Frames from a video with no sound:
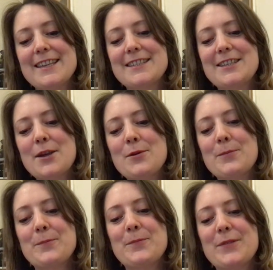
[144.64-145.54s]

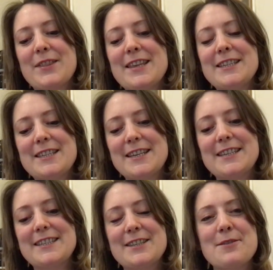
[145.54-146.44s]
So this
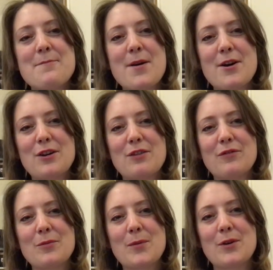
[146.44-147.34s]
is the mark
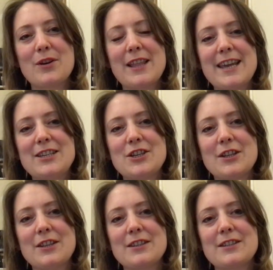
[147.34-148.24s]
of the moral
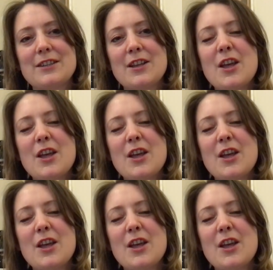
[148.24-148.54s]
agent,